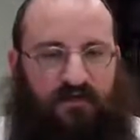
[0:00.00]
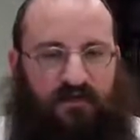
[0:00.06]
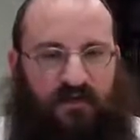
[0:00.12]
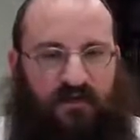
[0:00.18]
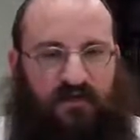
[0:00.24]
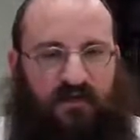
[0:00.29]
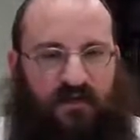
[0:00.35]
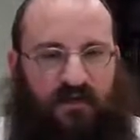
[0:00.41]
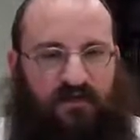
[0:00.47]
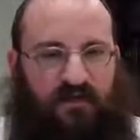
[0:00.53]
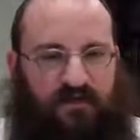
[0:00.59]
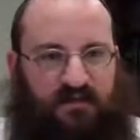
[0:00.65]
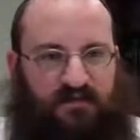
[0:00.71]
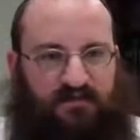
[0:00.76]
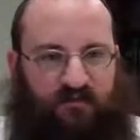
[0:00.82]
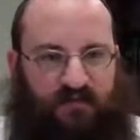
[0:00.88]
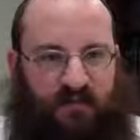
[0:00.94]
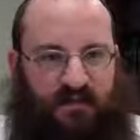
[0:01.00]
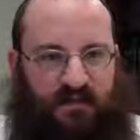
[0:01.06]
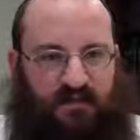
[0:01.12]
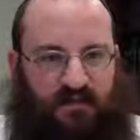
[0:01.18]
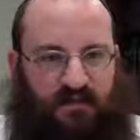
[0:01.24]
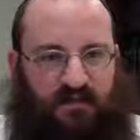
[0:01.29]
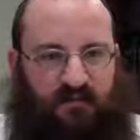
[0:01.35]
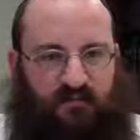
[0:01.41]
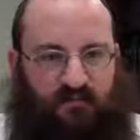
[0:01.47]
The brain doesn't
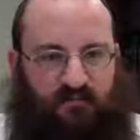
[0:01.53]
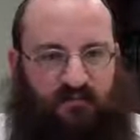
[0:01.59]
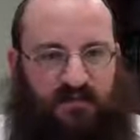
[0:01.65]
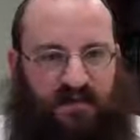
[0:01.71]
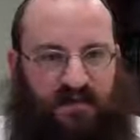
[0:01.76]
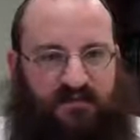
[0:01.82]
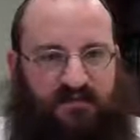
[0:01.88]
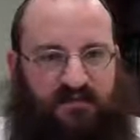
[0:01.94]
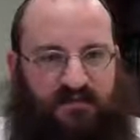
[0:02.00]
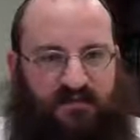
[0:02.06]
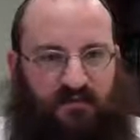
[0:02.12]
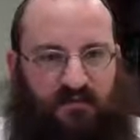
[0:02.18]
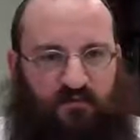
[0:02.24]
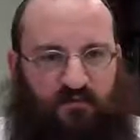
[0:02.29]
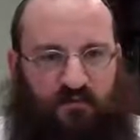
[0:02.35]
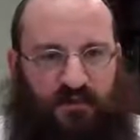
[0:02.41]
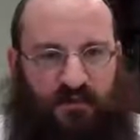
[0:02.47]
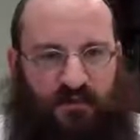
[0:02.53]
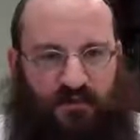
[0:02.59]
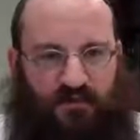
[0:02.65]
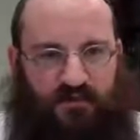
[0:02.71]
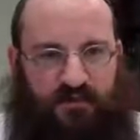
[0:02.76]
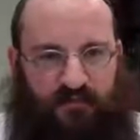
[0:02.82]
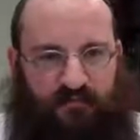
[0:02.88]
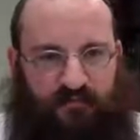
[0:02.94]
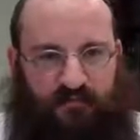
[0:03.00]
rage. Brains don't
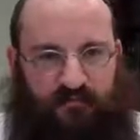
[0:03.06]
rage.